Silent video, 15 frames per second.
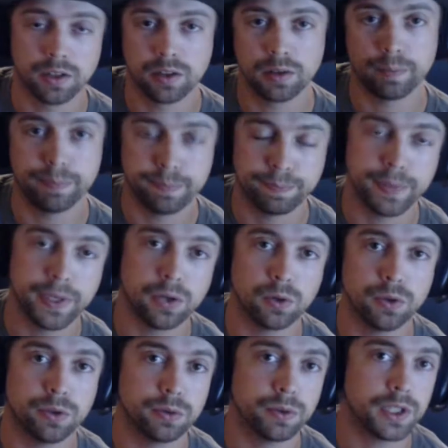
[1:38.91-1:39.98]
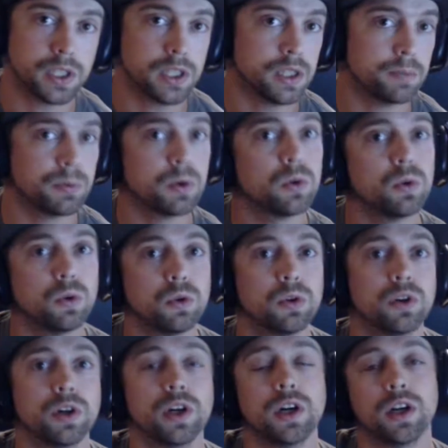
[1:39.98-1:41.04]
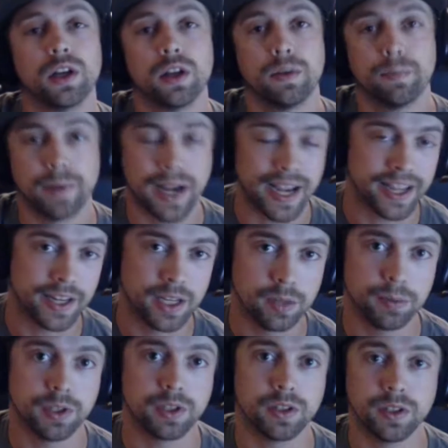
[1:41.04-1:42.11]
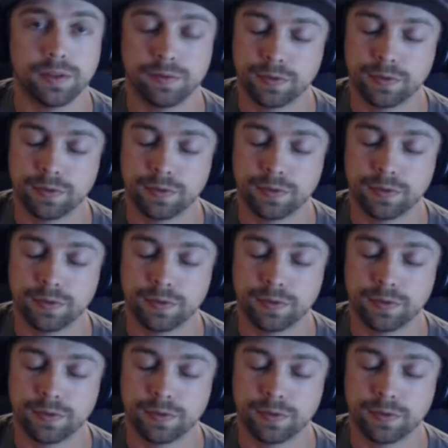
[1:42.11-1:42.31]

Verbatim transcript: the BO3 clip or my IW clip.